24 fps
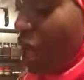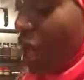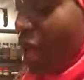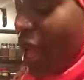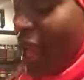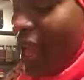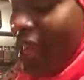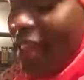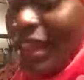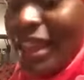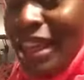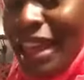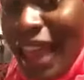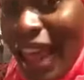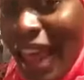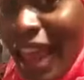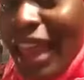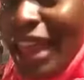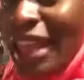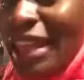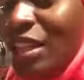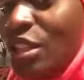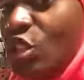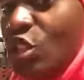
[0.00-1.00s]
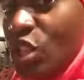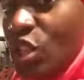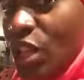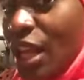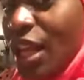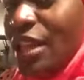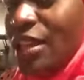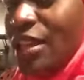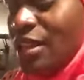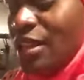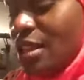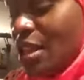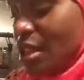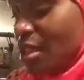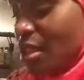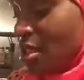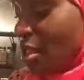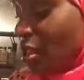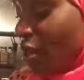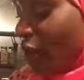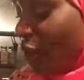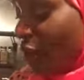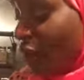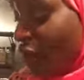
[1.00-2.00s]
engage in this
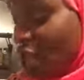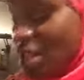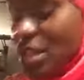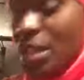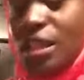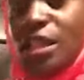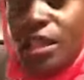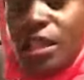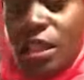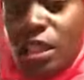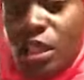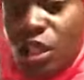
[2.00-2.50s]
physically